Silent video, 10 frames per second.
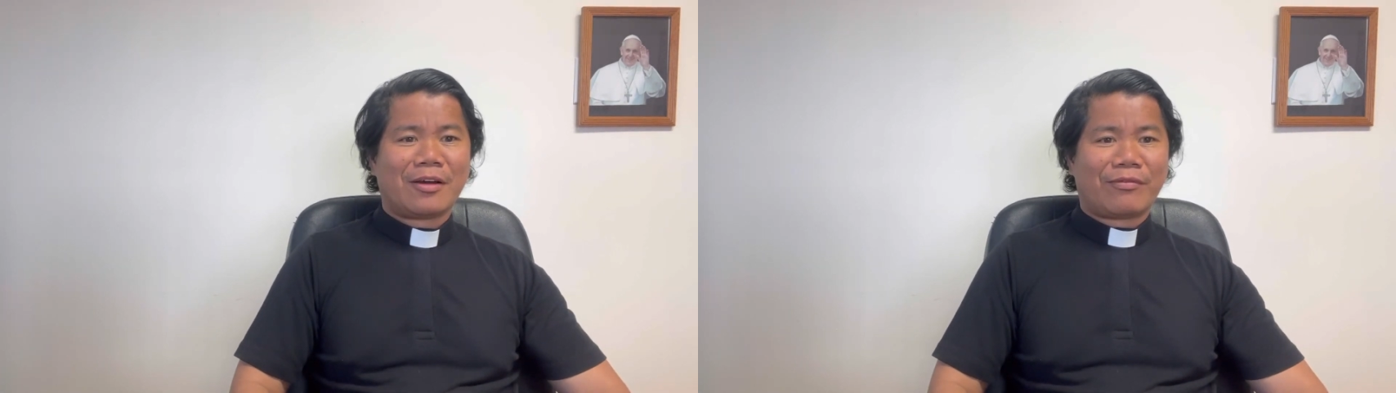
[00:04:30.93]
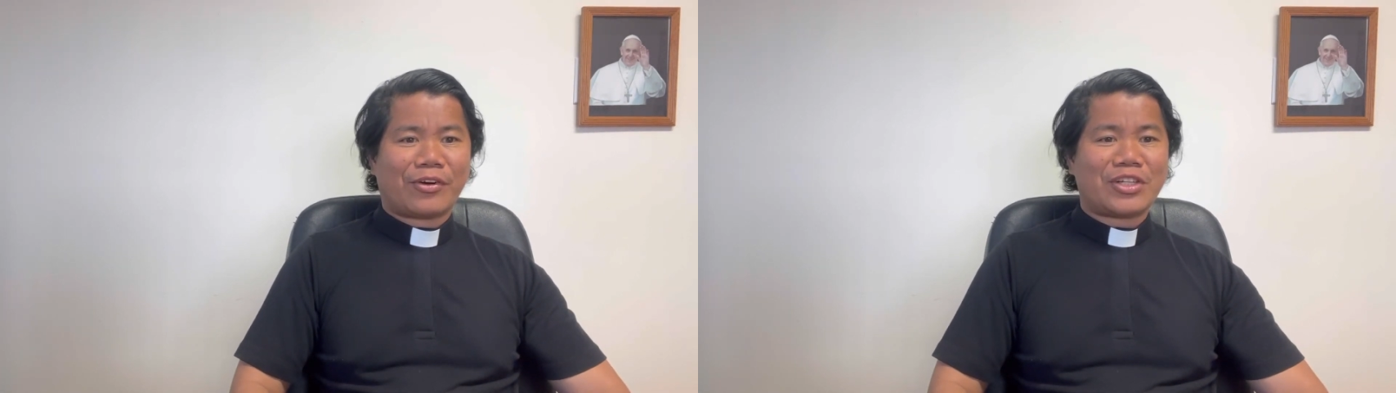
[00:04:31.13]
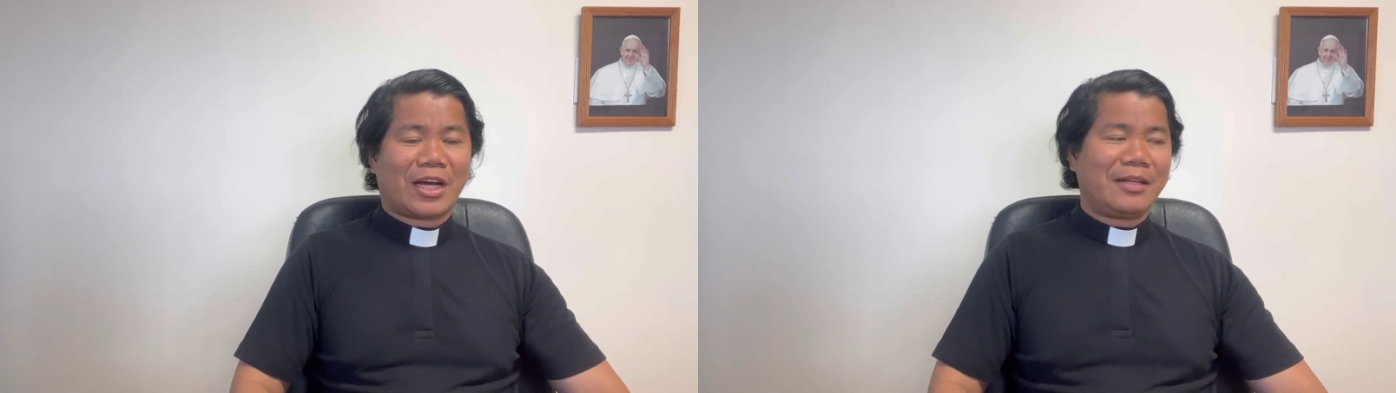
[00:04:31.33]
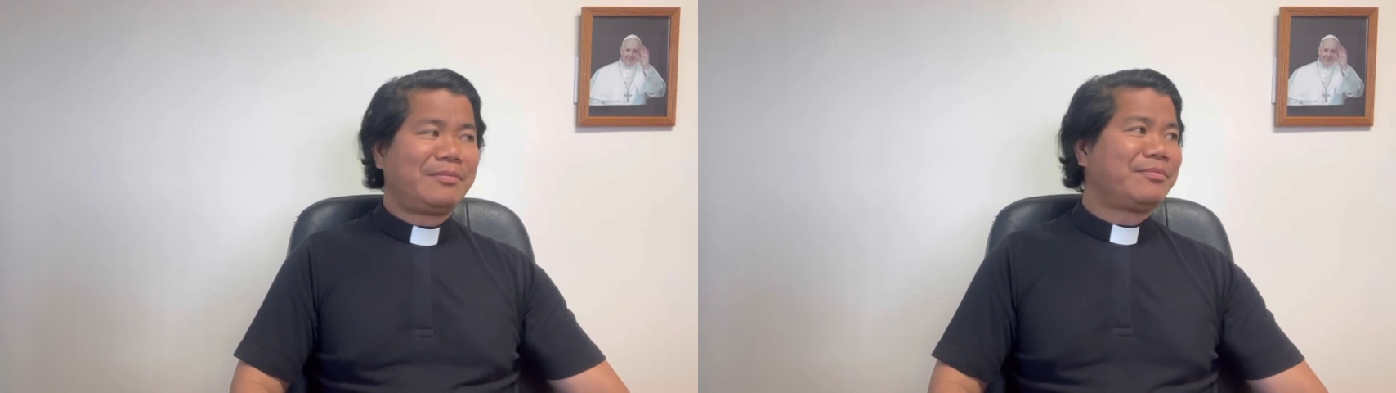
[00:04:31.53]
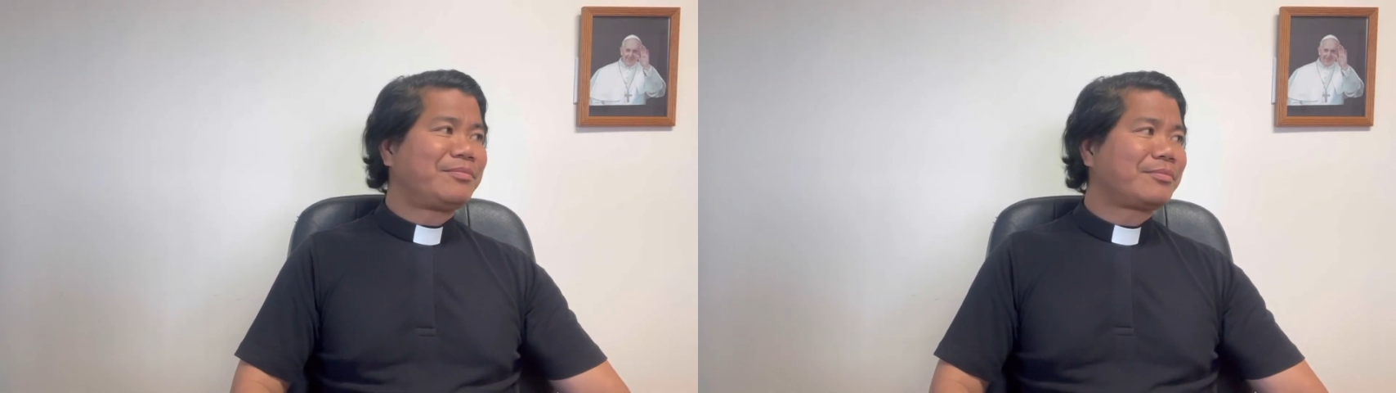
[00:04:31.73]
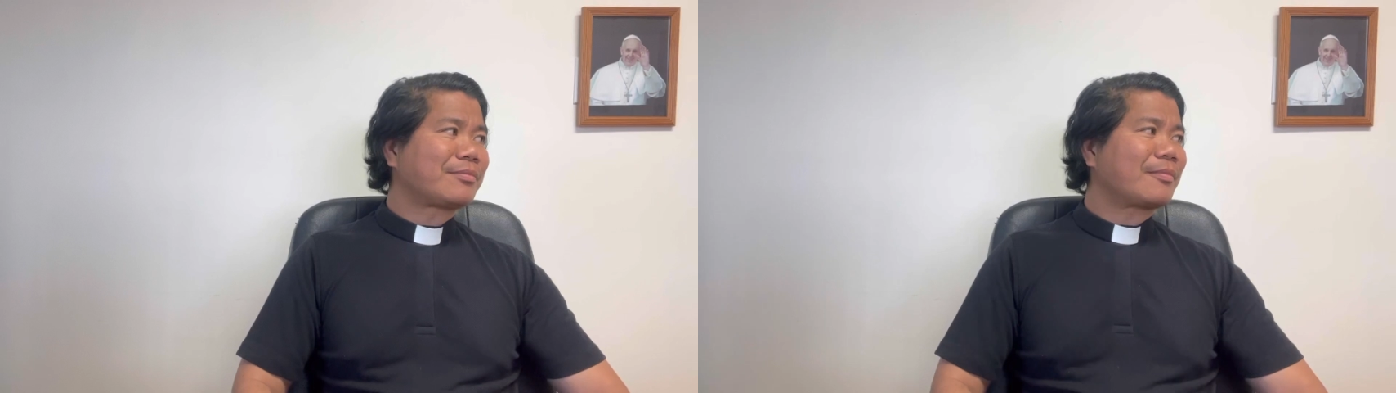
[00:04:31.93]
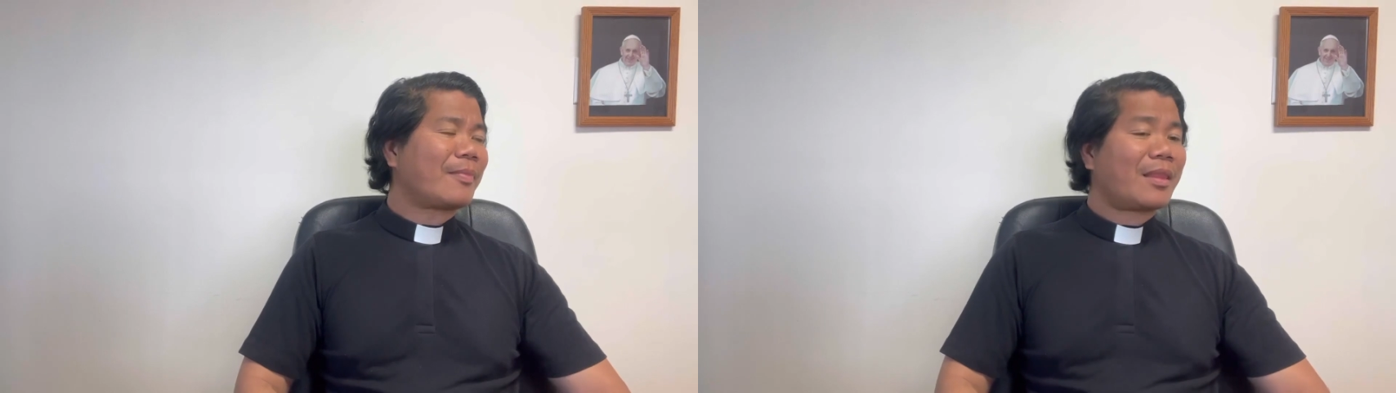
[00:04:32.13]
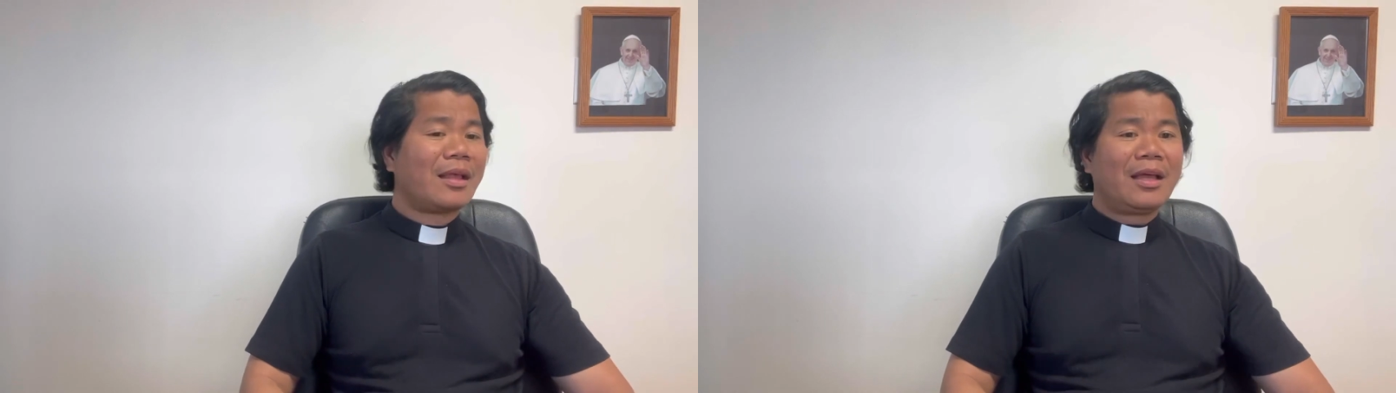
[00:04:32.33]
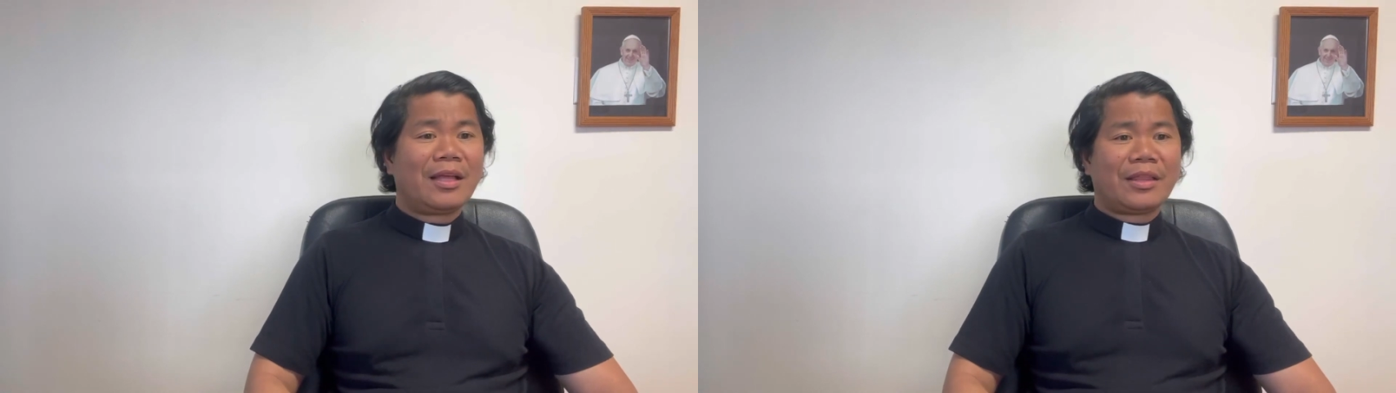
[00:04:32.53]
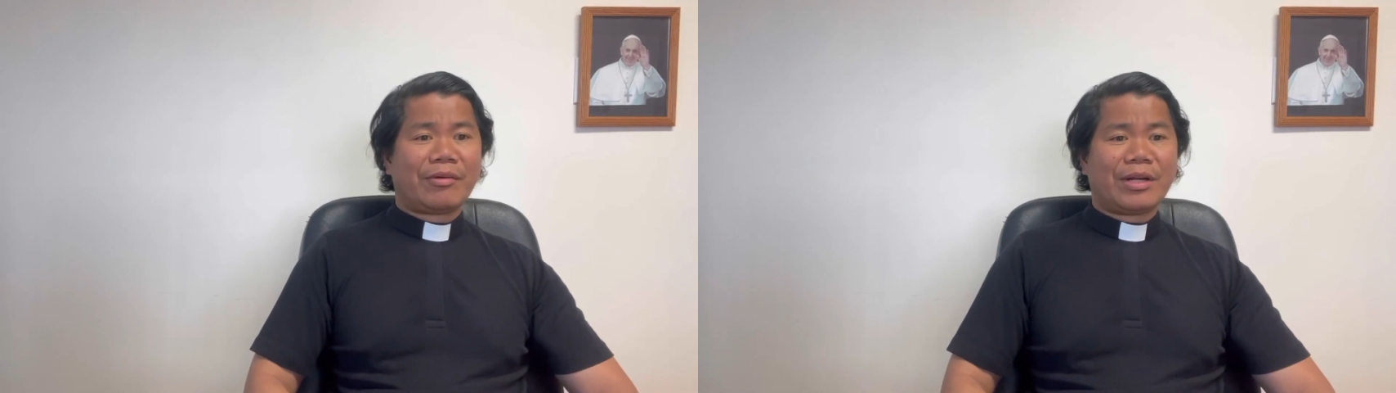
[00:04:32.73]
For John,
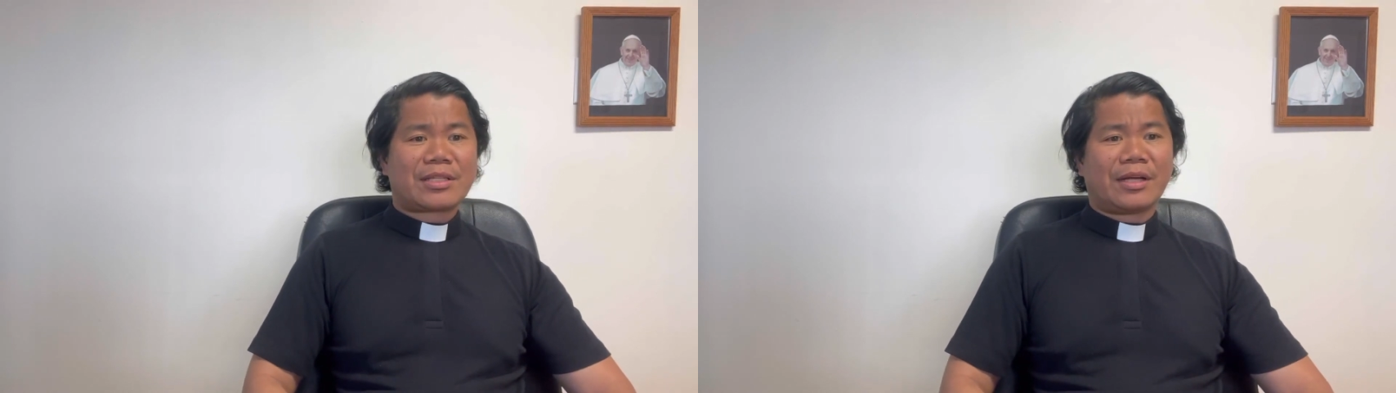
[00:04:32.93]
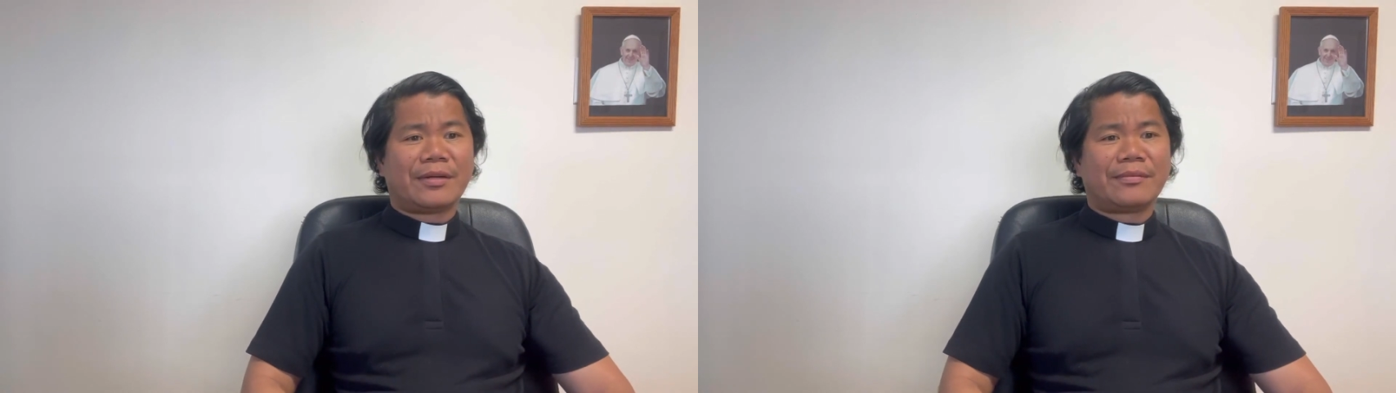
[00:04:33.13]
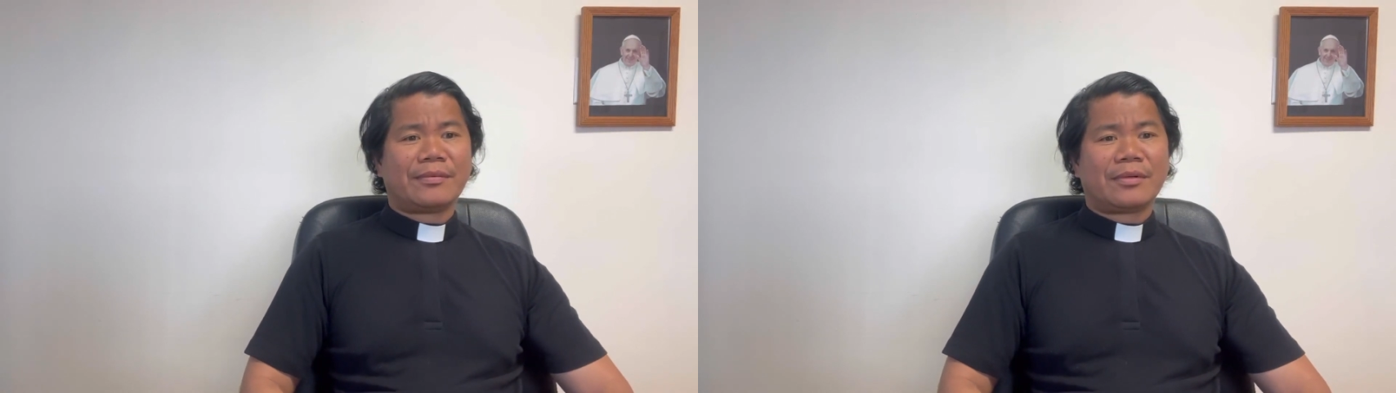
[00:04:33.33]
the reason